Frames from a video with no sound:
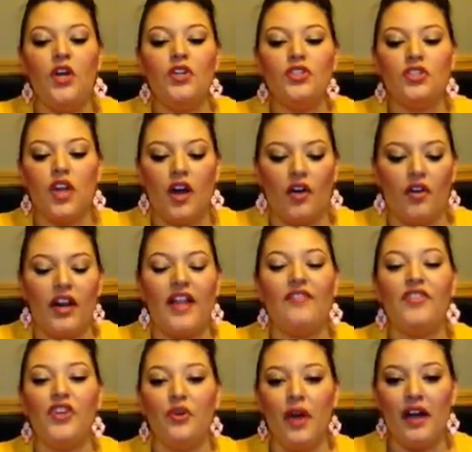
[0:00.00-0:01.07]
So, if
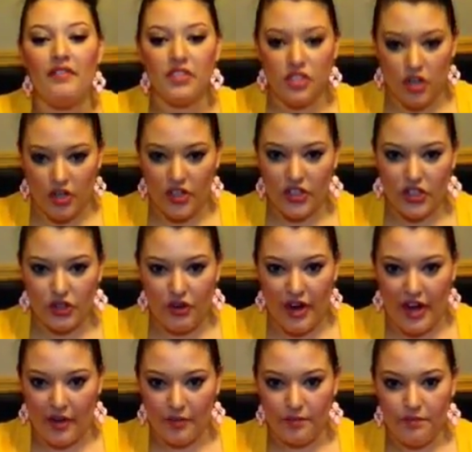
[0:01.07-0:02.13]
you have a tarnished
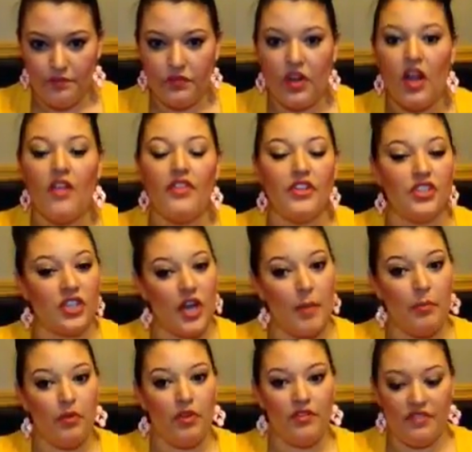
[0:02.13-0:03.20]
crown, there's a
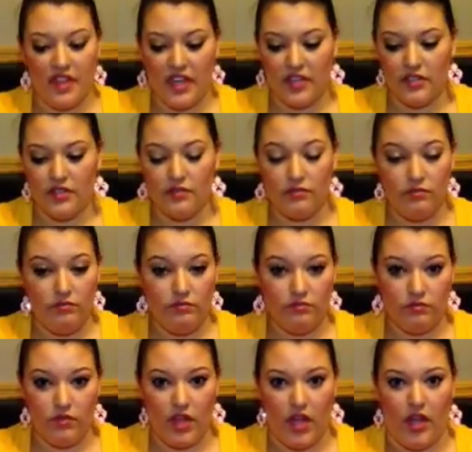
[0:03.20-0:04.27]
couple of things
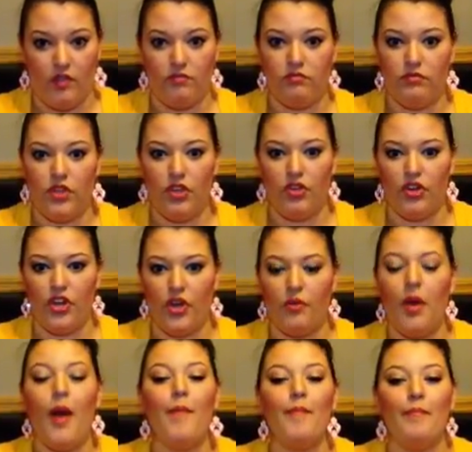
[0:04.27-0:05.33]
that you can do.
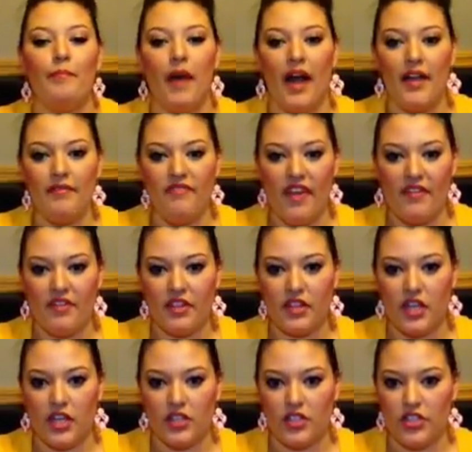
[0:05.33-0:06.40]
My favorite
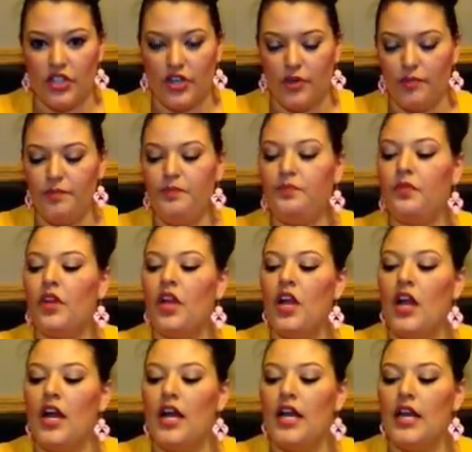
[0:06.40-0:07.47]
thing to do
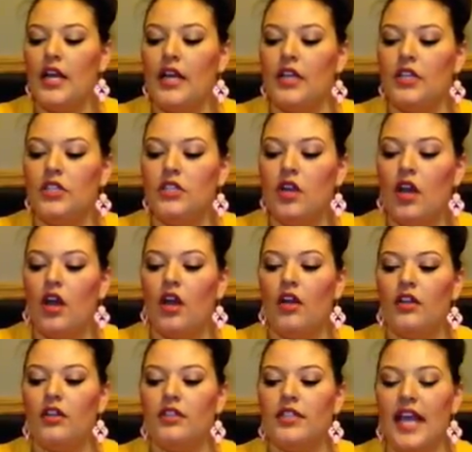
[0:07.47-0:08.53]
is
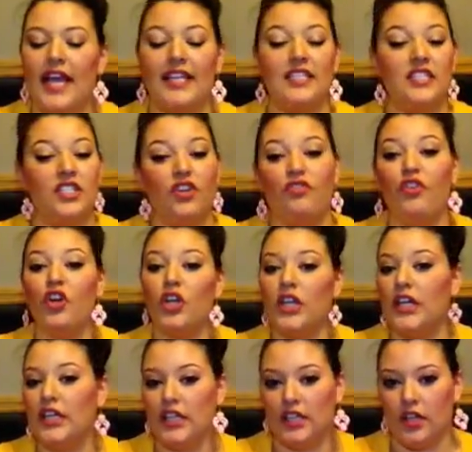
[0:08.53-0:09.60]
take silver
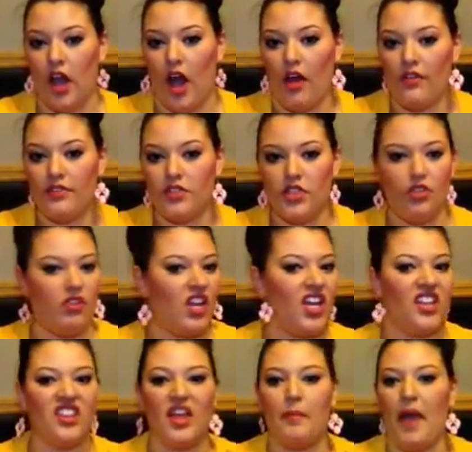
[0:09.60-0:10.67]
cleaning cloths. You can
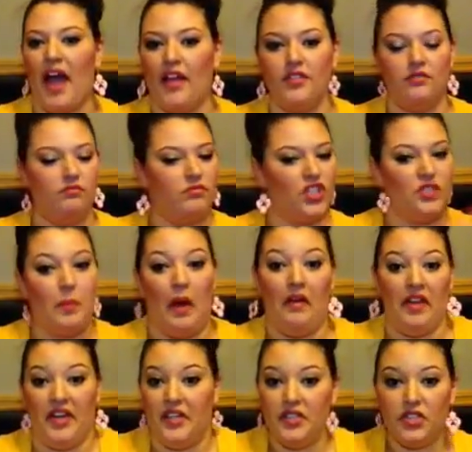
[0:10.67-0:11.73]
get them at just
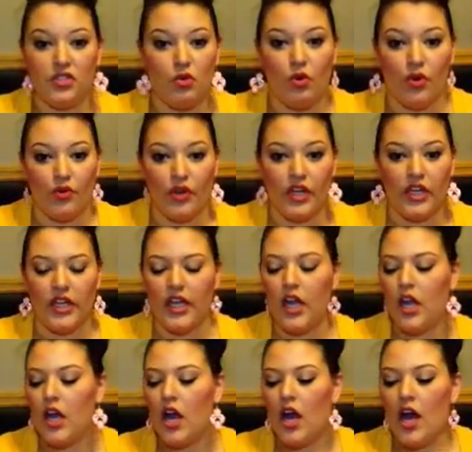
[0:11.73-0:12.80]
about any store, really.
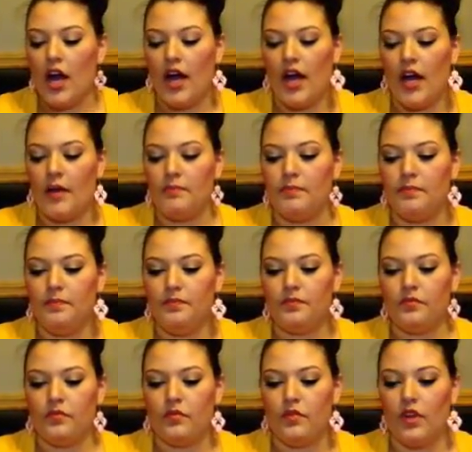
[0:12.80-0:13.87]

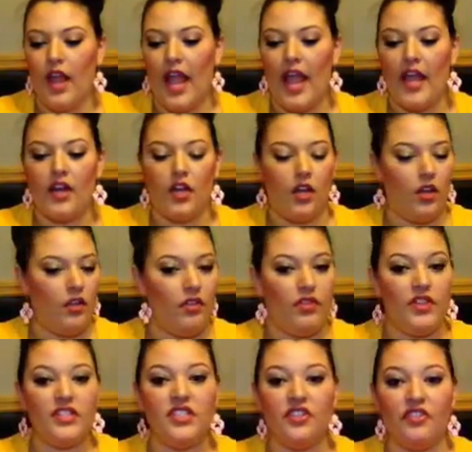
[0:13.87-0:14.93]
And
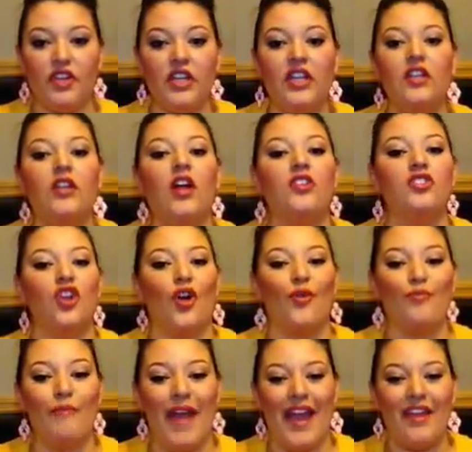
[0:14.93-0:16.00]
the silver cleaning cloths are
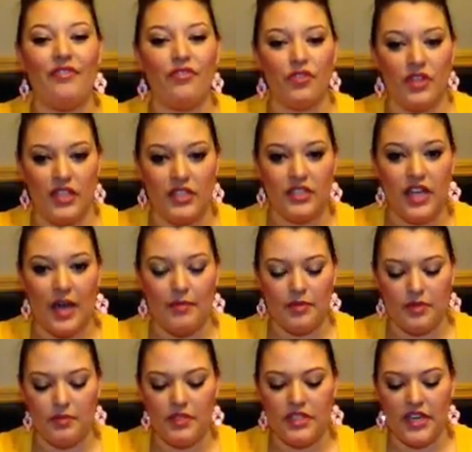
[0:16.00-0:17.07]
made for these
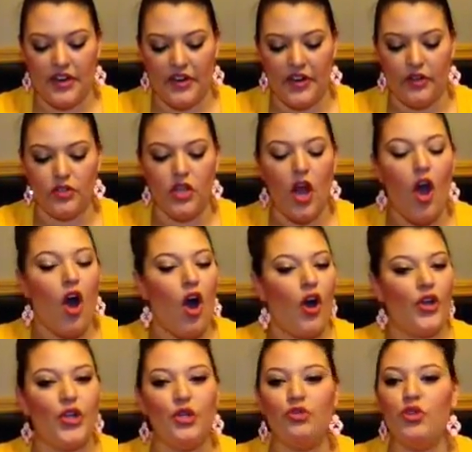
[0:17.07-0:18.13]
types of materials.
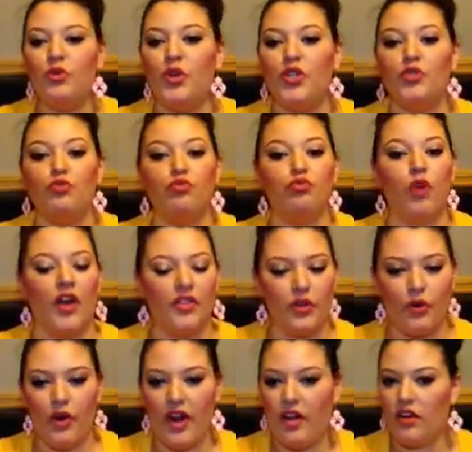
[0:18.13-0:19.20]
All you do is run
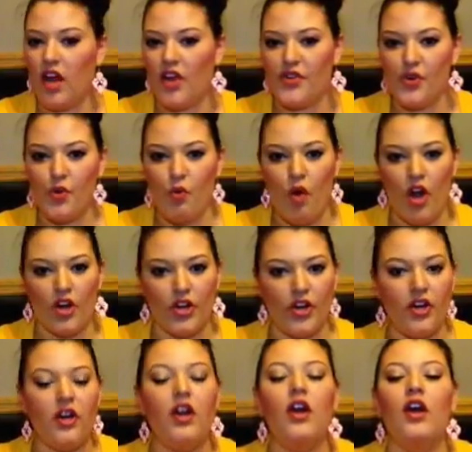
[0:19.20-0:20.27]
the crown under
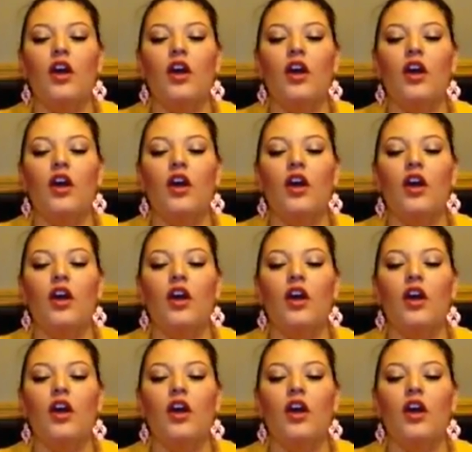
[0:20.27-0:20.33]
water,